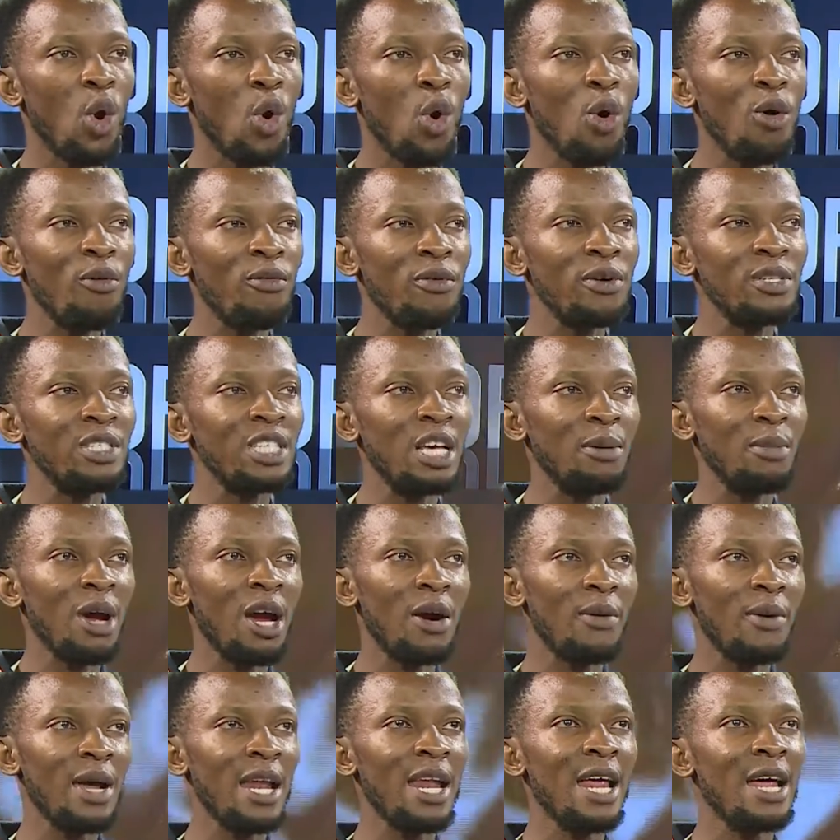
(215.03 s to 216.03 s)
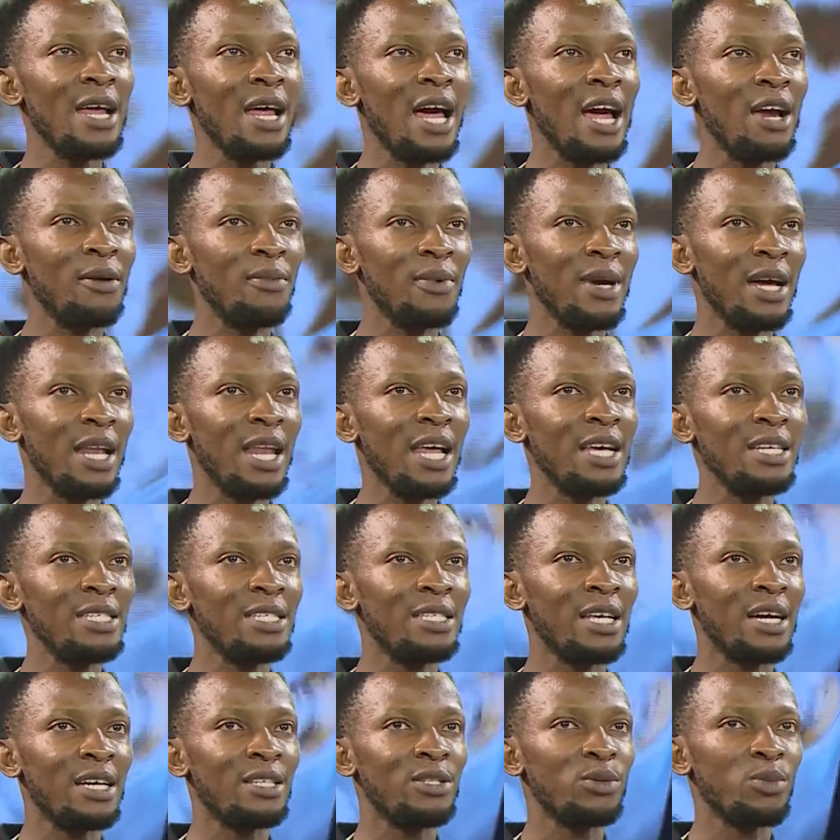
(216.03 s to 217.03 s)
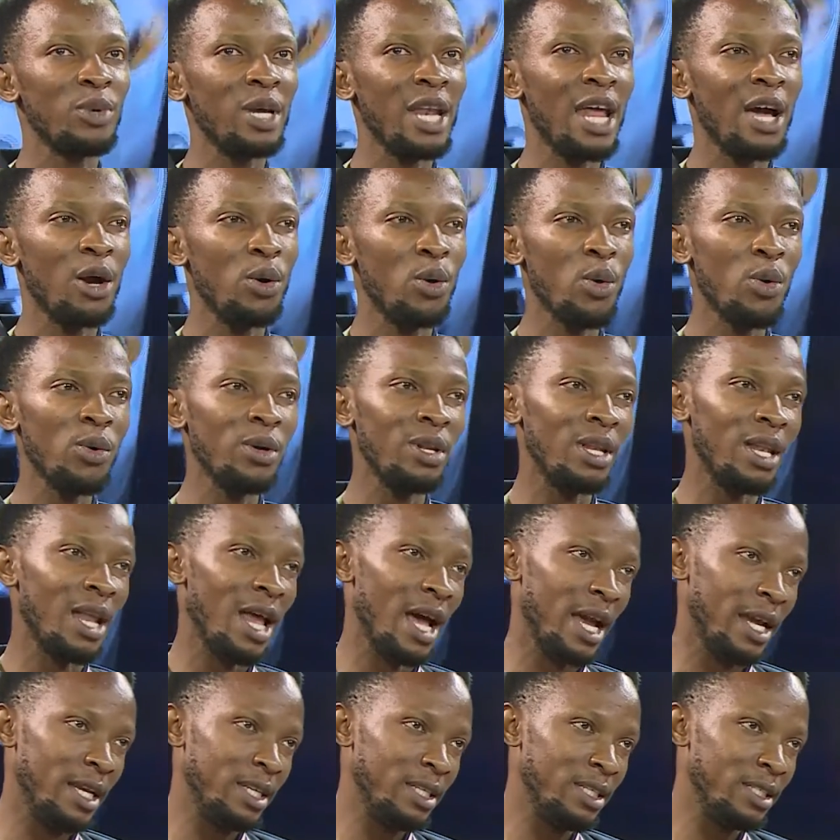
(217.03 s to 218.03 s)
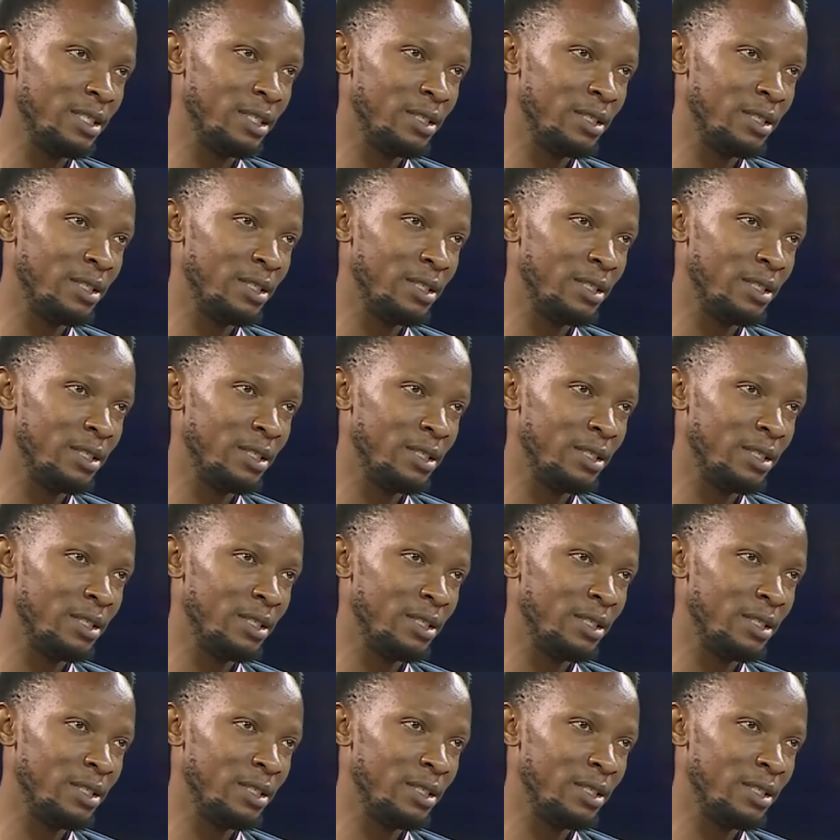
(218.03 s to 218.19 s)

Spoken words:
Over time, I realized that when I go online,